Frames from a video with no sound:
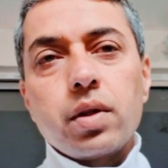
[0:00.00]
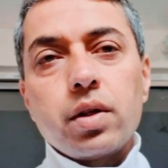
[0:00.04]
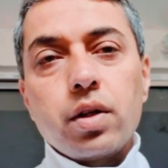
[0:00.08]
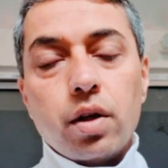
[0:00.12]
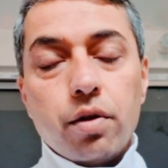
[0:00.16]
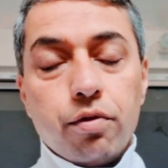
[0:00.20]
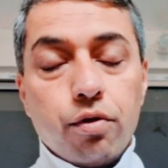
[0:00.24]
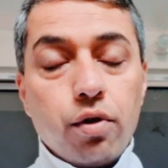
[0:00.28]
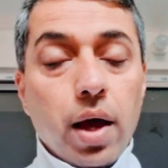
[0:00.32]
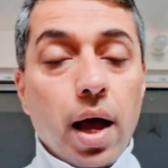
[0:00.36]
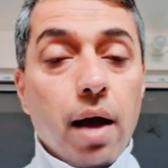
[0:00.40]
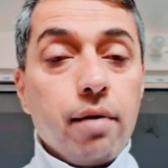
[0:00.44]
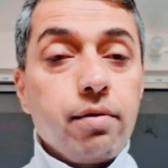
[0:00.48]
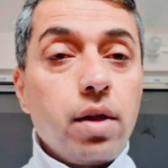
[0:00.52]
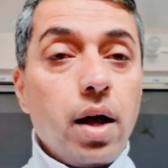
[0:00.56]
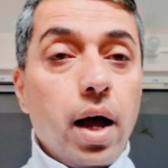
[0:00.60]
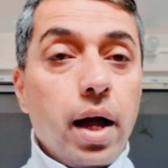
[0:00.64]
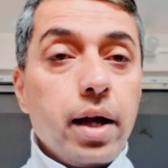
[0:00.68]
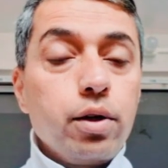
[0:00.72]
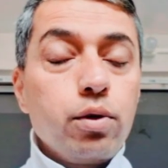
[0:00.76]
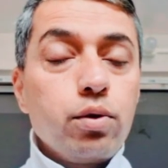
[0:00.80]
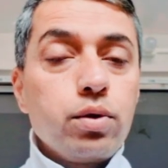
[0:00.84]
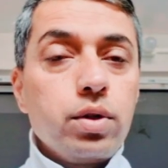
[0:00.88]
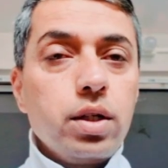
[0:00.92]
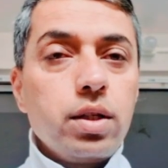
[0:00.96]
If you have the
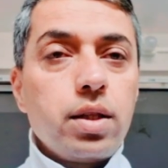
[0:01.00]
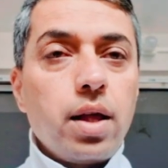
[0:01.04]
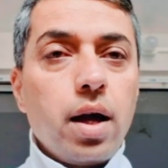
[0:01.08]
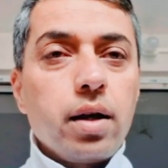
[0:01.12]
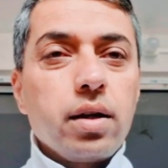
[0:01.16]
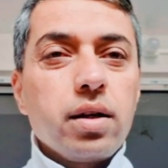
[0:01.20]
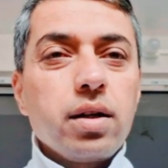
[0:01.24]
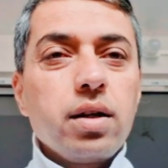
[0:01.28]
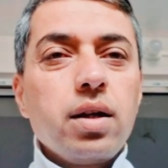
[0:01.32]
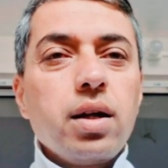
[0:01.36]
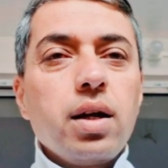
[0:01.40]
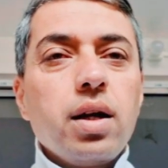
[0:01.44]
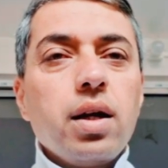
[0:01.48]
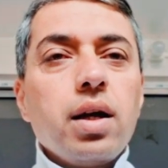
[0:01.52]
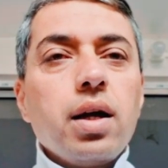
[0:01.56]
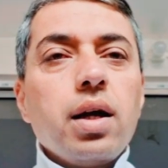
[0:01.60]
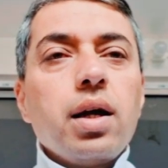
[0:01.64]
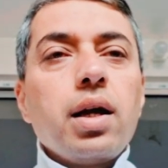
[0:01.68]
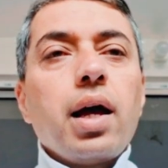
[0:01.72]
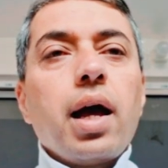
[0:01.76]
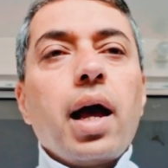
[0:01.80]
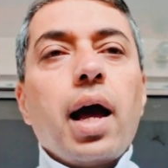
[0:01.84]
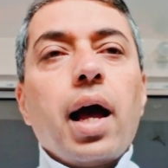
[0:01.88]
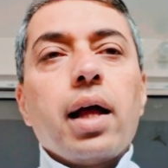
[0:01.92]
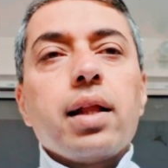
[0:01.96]
eye to see that.
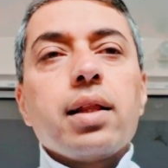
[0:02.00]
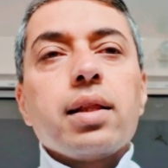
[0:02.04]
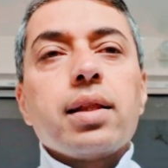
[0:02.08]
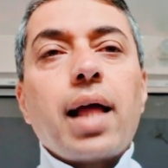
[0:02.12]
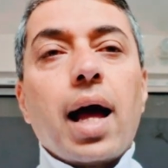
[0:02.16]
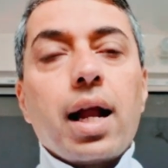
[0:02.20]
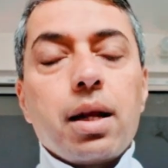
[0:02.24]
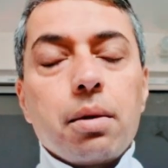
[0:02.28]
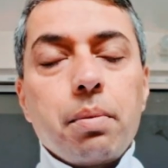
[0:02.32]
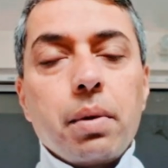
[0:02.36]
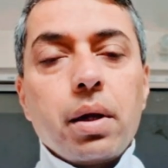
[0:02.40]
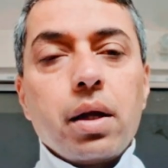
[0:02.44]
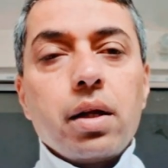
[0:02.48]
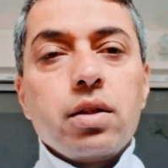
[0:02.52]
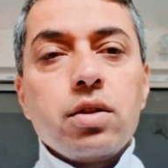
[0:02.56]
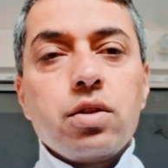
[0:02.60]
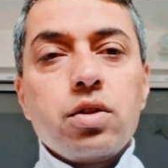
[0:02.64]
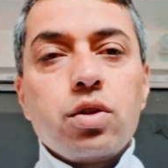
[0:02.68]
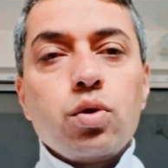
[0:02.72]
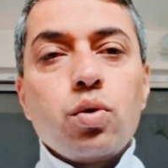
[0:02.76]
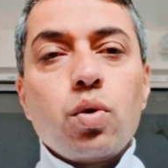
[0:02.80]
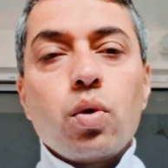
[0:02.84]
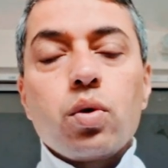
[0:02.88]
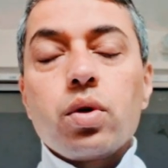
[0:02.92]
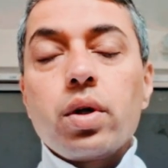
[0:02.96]
And that
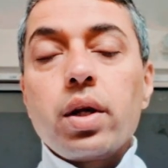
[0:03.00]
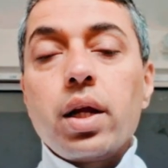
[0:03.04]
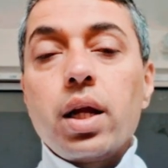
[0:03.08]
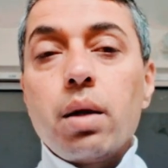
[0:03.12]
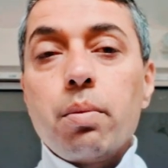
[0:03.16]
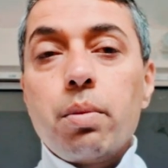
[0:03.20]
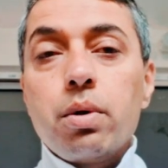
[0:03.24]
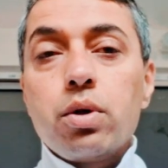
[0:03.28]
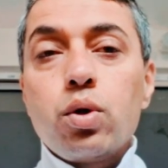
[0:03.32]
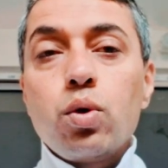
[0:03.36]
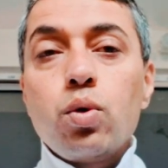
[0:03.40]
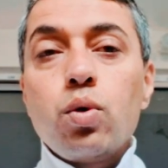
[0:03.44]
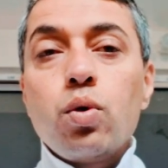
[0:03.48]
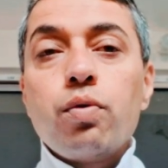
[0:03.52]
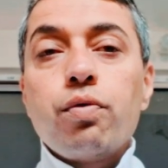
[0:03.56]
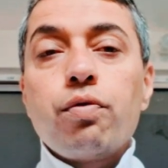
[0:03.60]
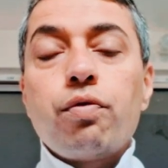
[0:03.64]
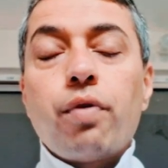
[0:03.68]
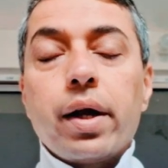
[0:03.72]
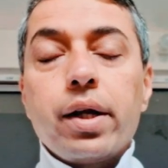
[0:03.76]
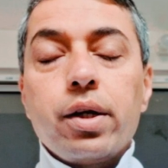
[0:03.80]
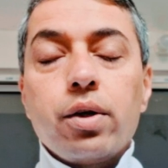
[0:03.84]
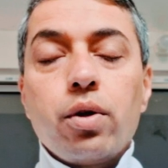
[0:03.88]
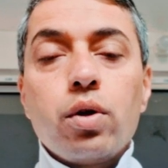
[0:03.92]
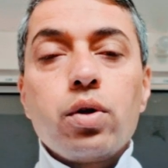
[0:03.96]
means you're able to
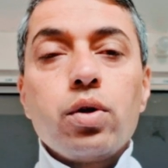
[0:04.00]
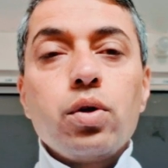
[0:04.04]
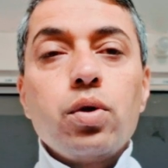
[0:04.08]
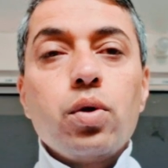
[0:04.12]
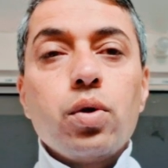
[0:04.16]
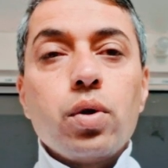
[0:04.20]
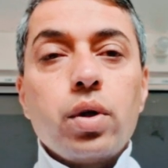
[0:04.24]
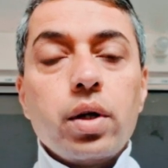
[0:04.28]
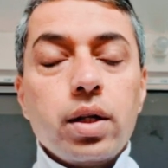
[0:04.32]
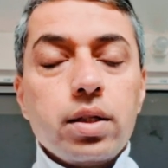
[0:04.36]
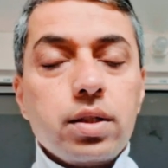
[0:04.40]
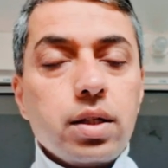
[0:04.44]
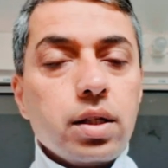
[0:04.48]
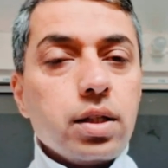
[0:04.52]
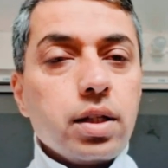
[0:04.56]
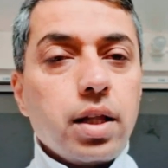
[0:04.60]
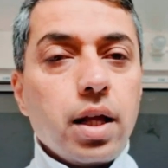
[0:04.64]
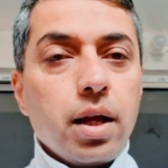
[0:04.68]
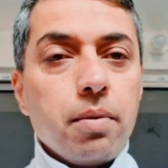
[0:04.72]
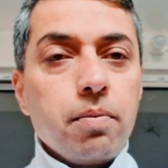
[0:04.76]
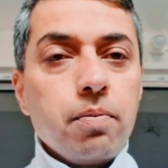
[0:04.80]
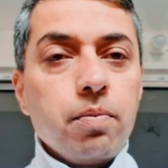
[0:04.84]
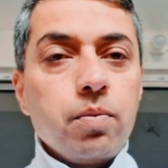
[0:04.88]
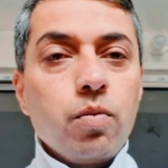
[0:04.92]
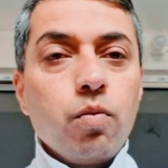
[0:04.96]
find out goodness in
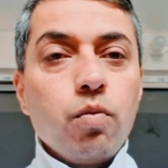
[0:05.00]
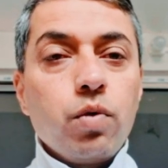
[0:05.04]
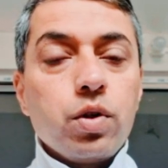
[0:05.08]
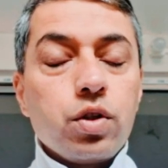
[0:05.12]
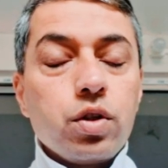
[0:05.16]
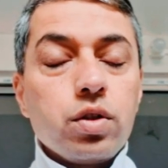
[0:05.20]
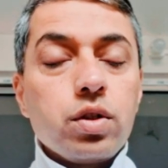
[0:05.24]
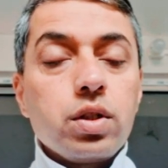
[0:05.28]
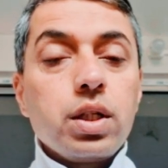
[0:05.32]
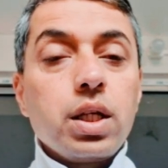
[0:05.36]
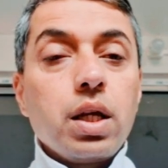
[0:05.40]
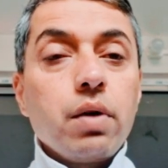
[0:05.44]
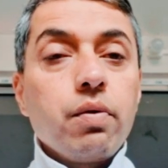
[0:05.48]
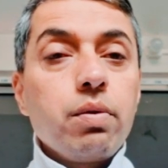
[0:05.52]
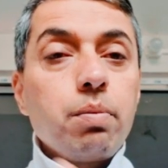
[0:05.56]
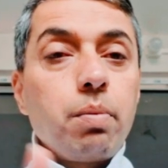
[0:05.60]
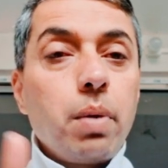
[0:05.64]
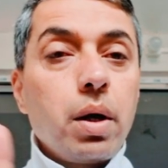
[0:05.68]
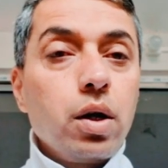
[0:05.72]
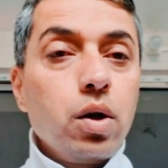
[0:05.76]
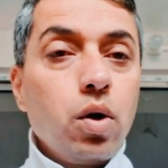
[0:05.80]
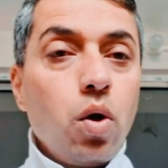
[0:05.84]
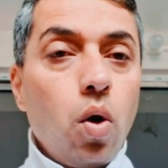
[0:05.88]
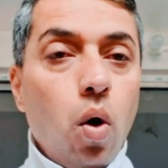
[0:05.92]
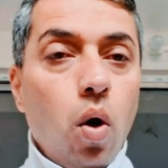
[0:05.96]
them, which is given
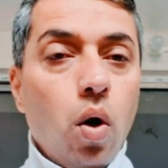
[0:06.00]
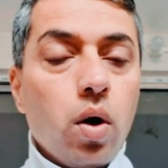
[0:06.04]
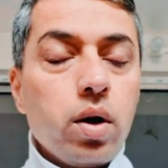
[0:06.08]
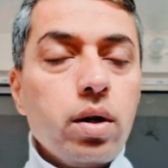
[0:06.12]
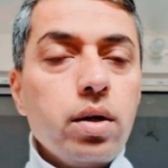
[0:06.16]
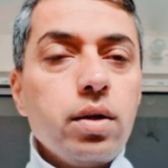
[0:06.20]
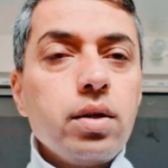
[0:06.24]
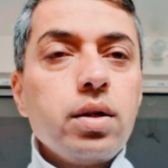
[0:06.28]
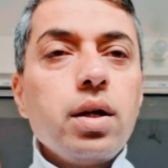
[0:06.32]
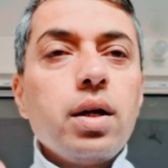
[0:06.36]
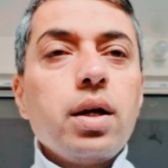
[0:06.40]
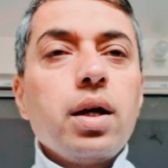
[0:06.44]
by God,